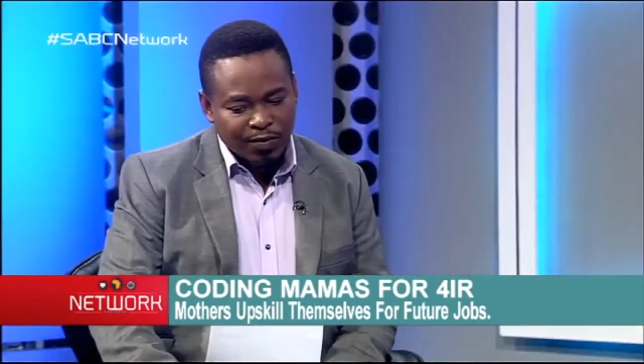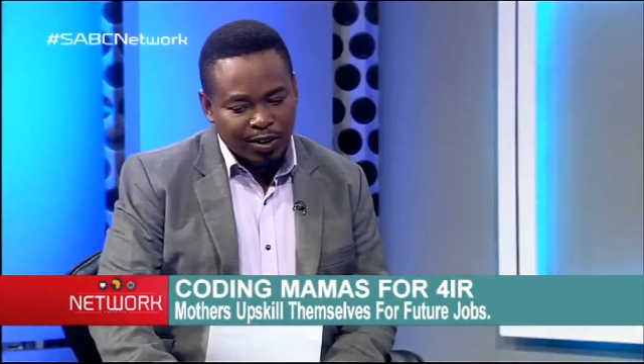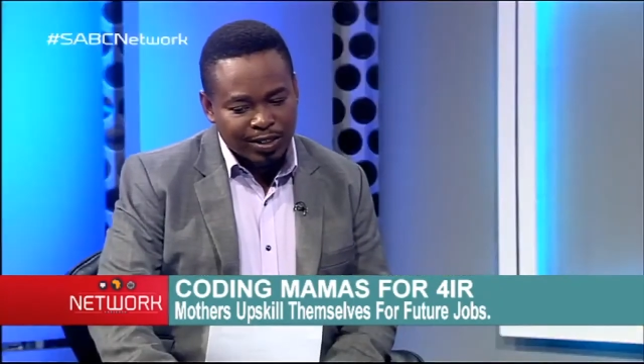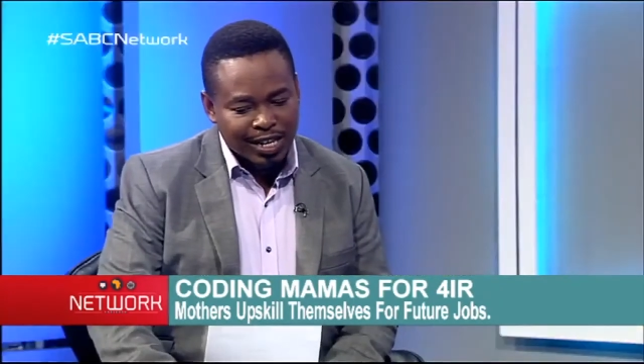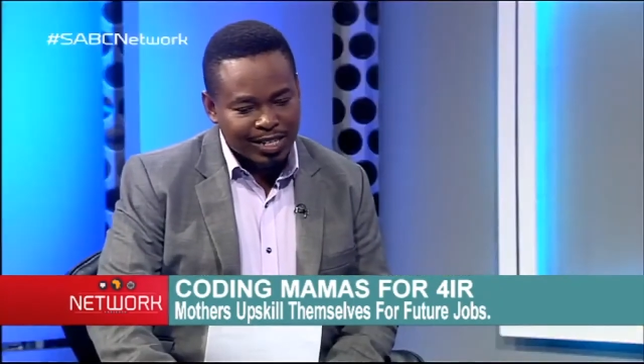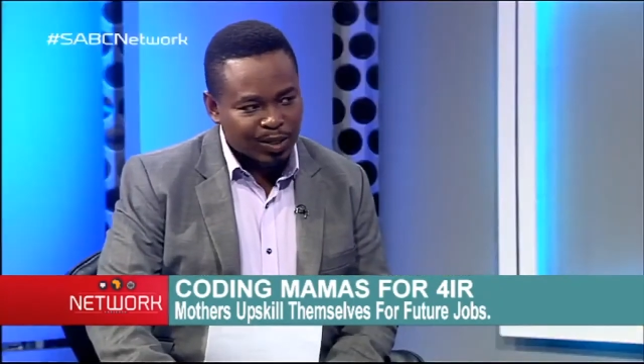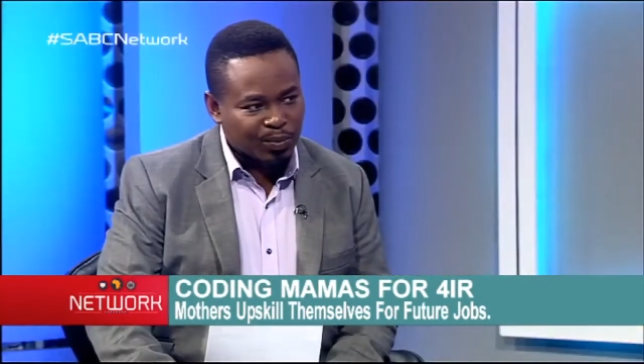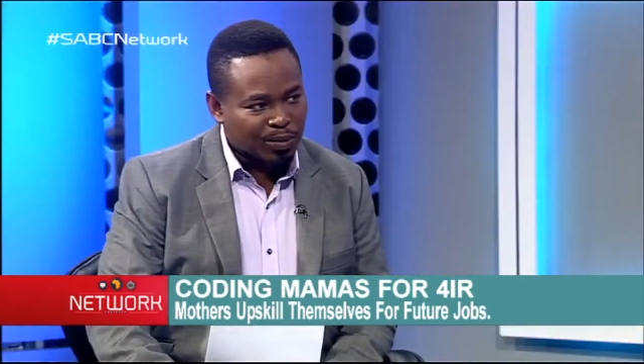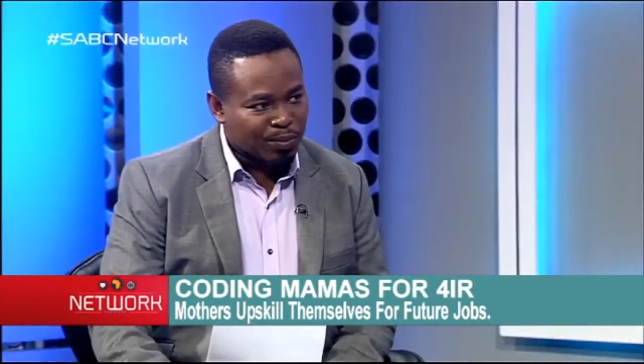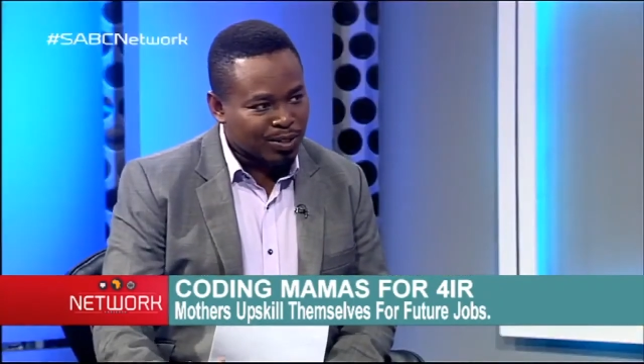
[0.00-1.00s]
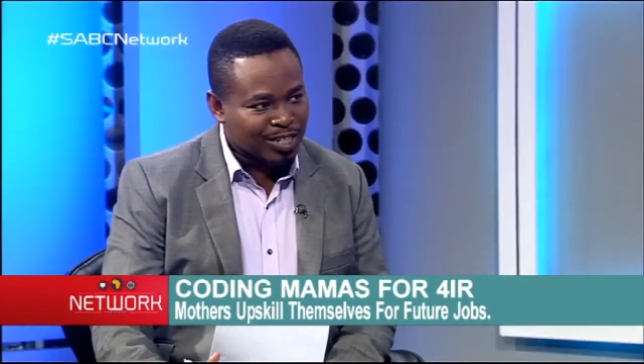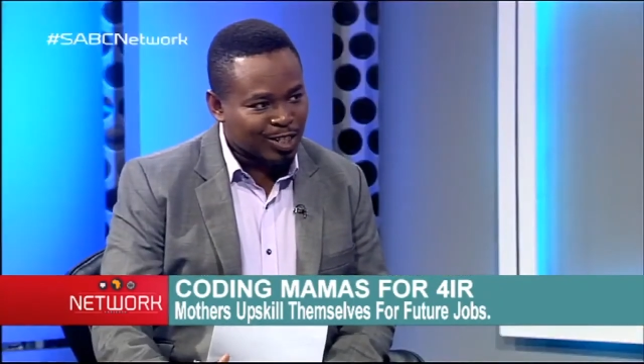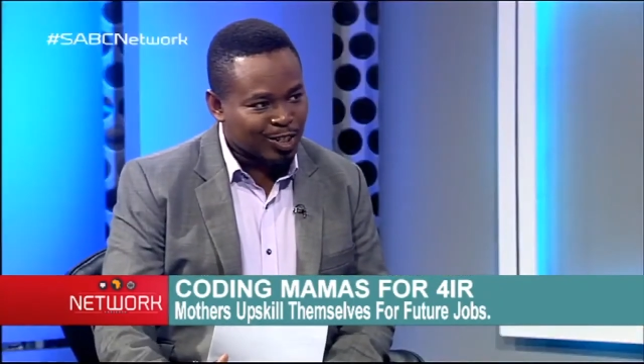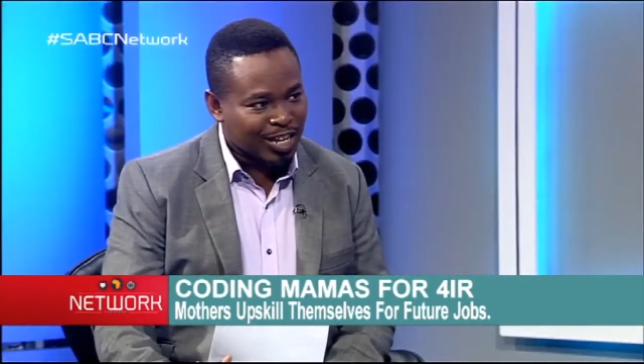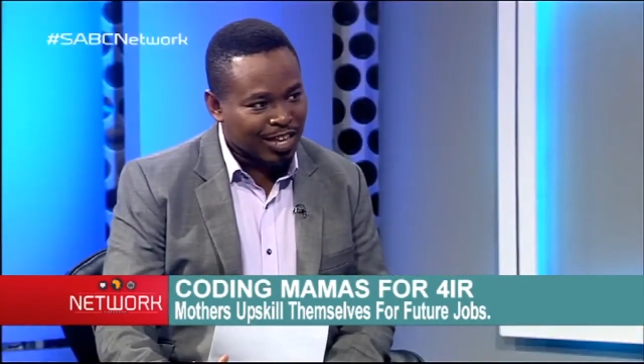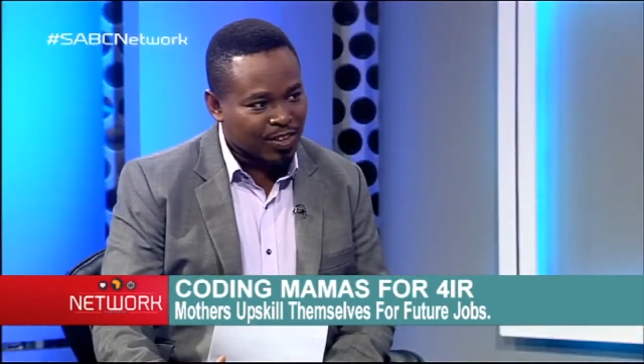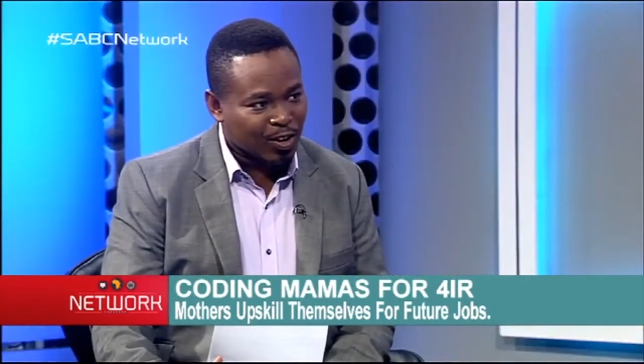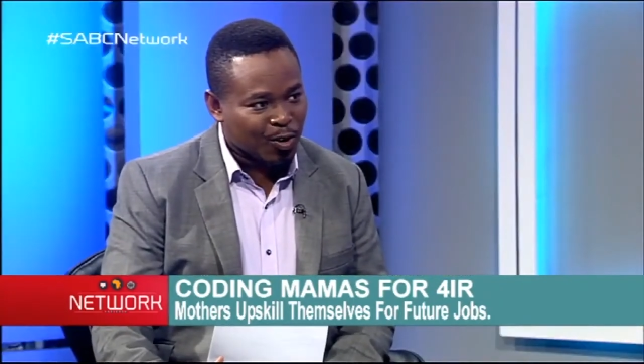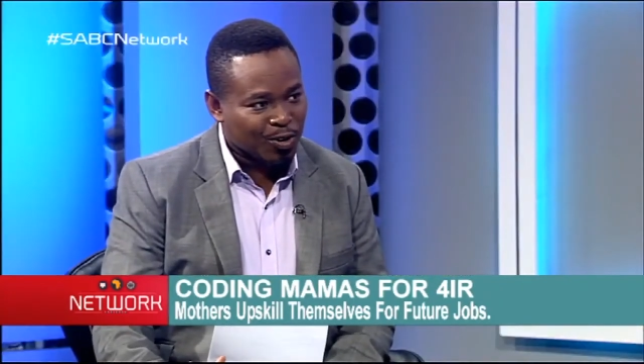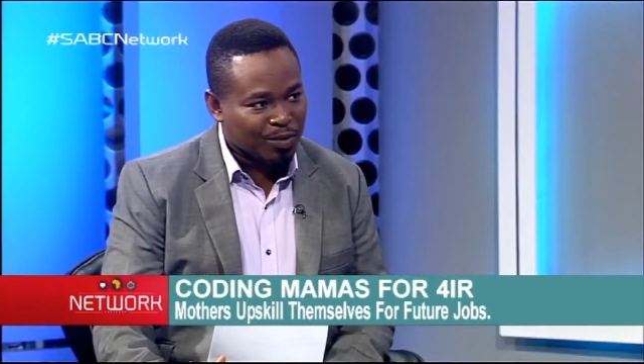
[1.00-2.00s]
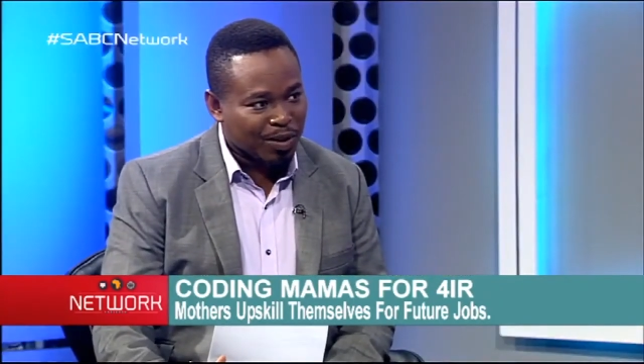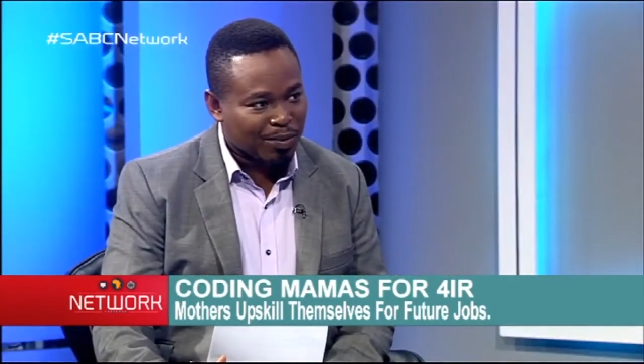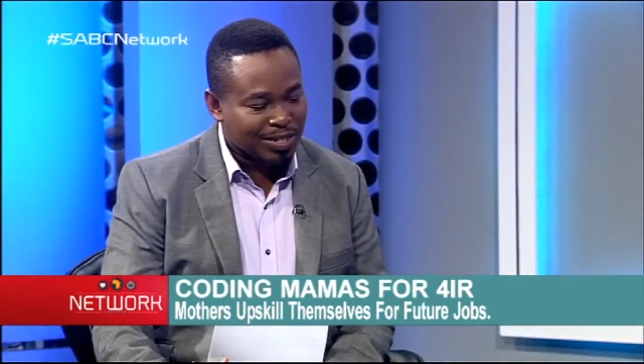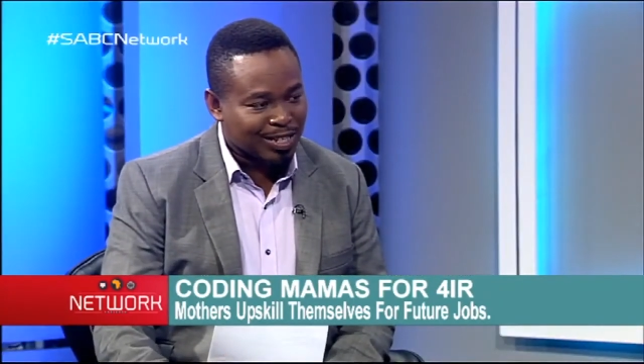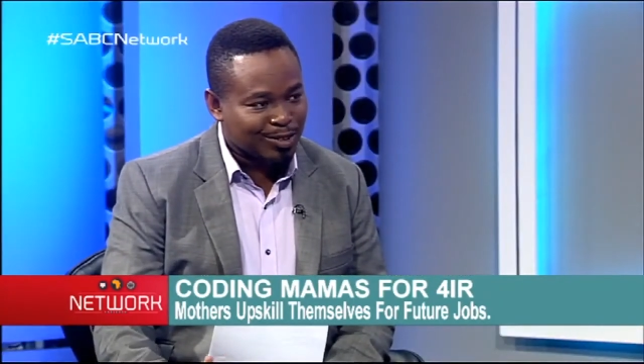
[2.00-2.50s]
difficult has it been putting together Coding Mamas?